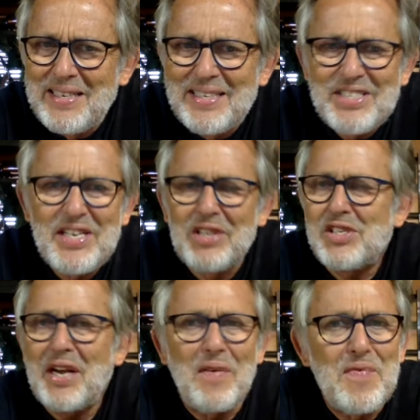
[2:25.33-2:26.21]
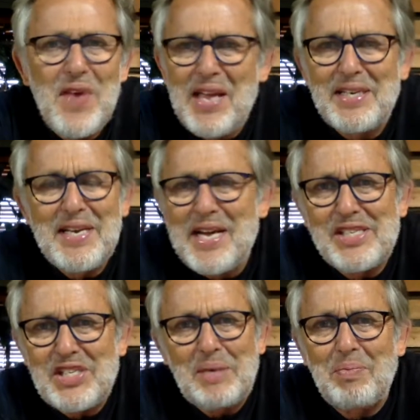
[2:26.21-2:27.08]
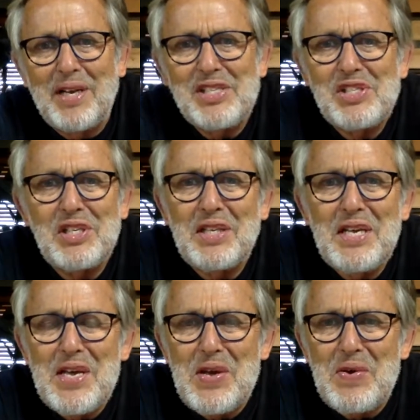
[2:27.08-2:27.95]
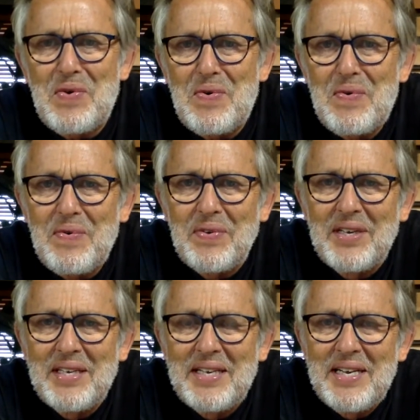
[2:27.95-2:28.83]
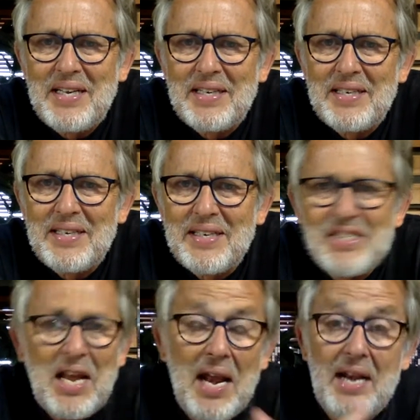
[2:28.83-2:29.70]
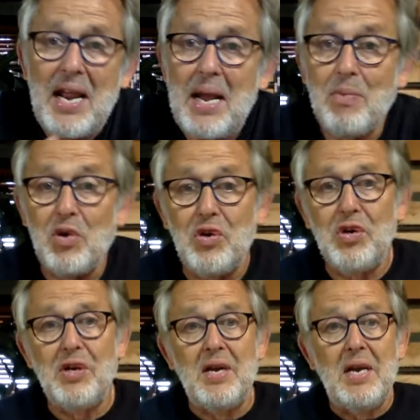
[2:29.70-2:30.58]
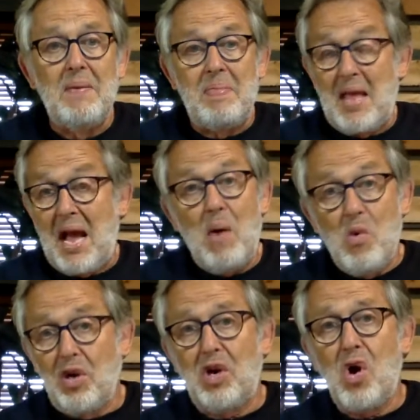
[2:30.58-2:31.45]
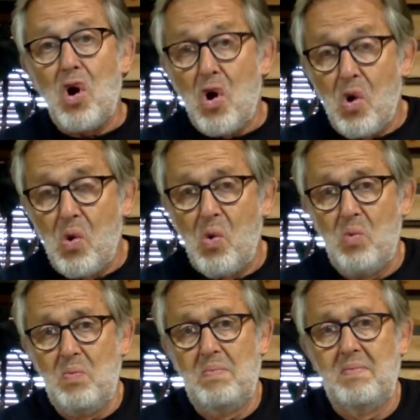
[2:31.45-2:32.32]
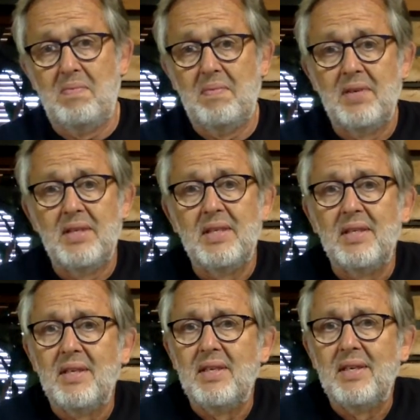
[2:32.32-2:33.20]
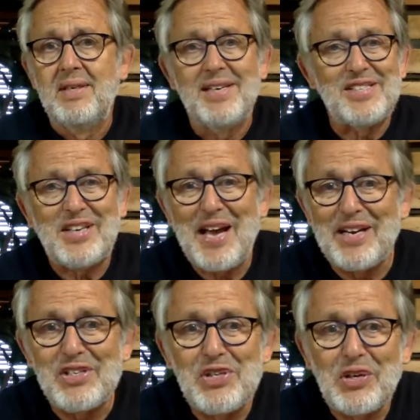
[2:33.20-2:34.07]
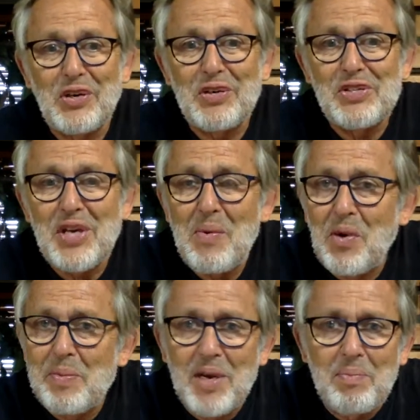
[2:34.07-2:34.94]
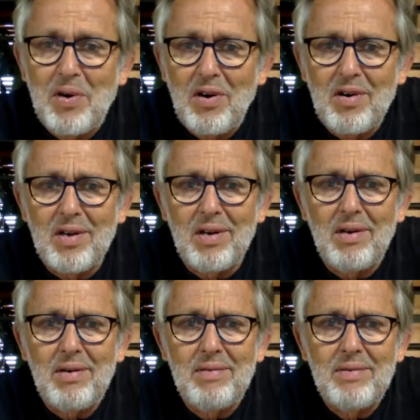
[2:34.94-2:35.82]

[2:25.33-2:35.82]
Sounds like a fantastic place to live. That's the kind of neighborhood I want to call home. That's the kind of church I want to be a part of.